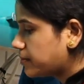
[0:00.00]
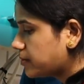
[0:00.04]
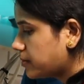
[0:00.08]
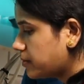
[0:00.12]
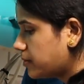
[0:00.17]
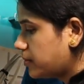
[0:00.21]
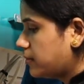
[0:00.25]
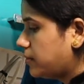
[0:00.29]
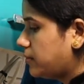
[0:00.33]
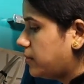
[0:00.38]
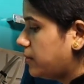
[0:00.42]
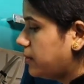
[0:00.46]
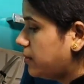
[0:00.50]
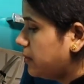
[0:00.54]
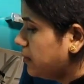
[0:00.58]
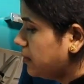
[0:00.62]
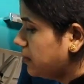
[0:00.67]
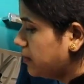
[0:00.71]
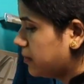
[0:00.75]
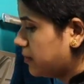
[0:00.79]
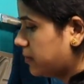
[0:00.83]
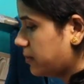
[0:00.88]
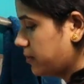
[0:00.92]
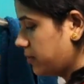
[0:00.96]

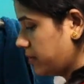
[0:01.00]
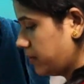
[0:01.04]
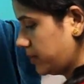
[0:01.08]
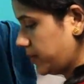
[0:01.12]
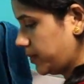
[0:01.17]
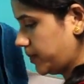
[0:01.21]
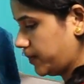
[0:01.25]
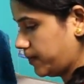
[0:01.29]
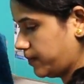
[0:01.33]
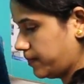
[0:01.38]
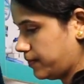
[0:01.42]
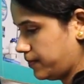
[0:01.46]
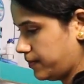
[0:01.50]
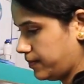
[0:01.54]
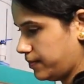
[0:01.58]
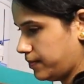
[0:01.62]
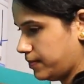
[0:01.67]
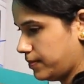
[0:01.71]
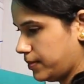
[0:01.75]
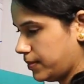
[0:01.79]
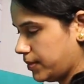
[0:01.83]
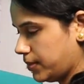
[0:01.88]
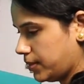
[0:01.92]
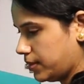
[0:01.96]

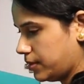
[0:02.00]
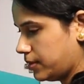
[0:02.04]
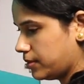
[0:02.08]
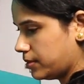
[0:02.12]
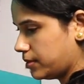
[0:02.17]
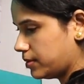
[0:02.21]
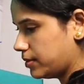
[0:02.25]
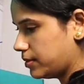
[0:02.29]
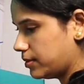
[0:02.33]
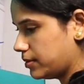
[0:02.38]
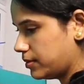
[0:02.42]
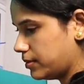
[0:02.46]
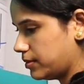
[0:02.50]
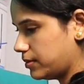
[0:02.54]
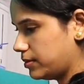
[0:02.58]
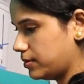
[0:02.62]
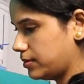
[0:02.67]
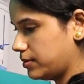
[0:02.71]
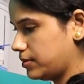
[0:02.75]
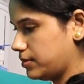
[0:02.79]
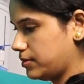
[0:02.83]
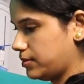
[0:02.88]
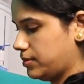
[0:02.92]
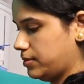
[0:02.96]

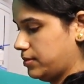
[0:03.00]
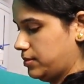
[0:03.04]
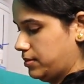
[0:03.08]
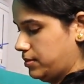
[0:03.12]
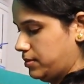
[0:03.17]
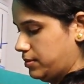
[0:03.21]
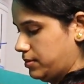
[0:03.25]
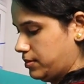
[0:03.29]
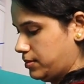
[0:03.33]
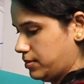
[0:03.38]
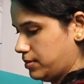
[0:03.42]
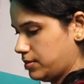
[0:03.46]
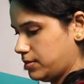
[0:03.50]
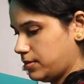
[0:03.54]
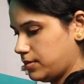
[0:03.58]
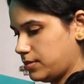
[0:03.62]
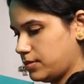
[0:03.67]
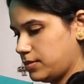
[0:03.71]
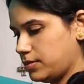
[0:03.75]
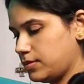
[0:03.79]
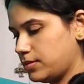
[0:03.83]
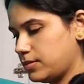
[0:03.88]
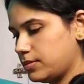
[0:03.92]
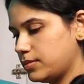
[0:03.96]

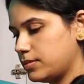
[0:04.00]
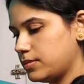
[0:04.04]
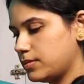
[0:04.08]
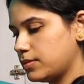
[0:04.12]
Nothing is said.